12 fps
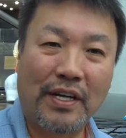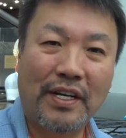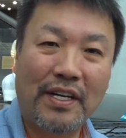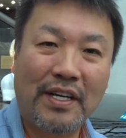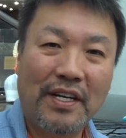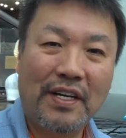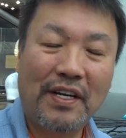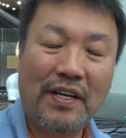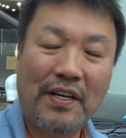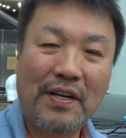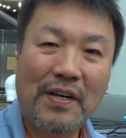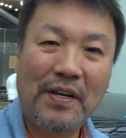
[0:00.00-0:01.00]
And like, so what are
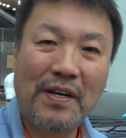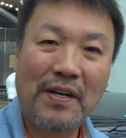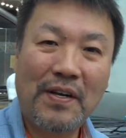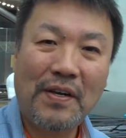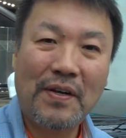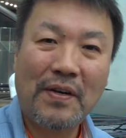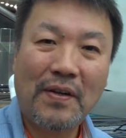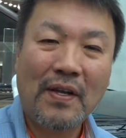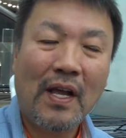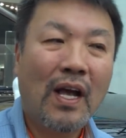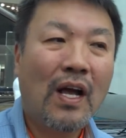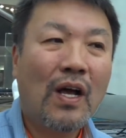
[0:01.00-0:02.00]
some of the big ones you
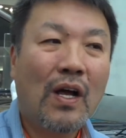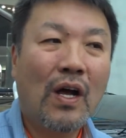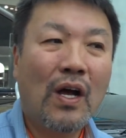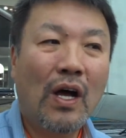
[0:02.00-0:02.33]
currently own?